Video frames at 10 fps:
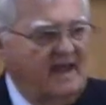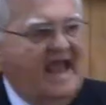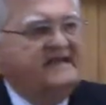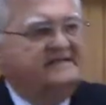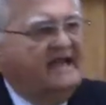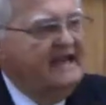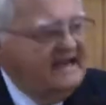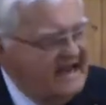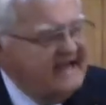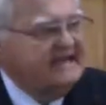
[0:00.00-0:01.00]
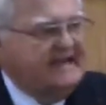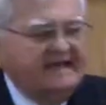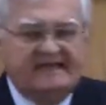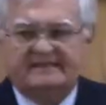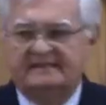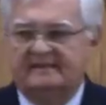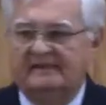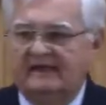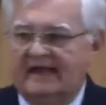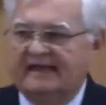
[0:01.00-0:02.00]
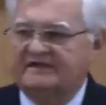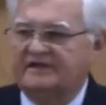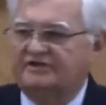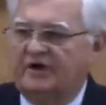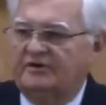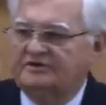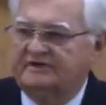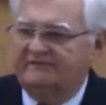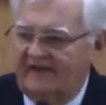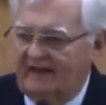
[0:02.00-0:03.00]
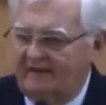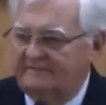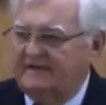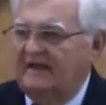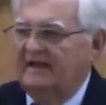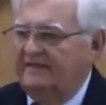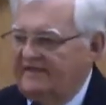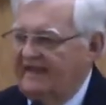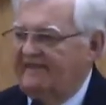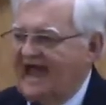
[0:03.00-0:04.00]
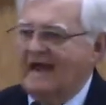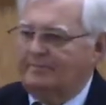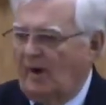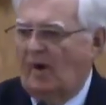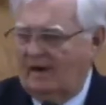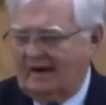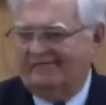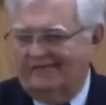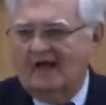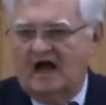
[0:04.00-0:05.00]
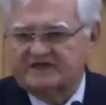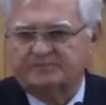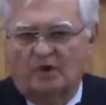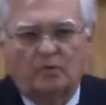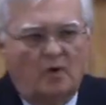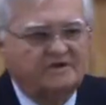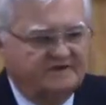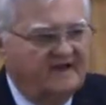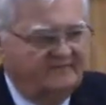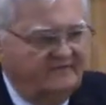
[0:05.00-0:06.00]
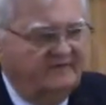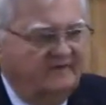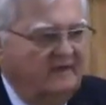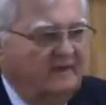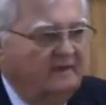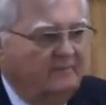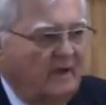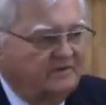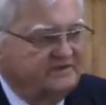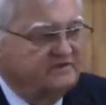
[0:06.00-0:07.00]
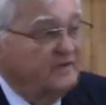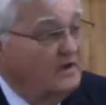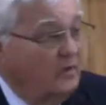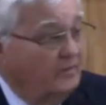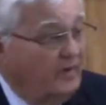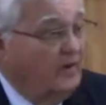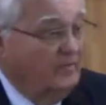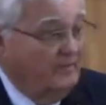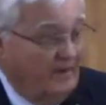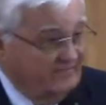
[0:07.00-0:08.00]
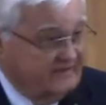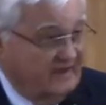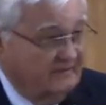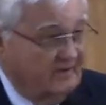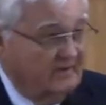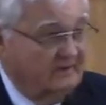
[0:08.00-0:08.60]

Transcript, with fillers: As they needed it and as the church developed, then that part of the gospel was given. Paul says we know in part we prophesy in part.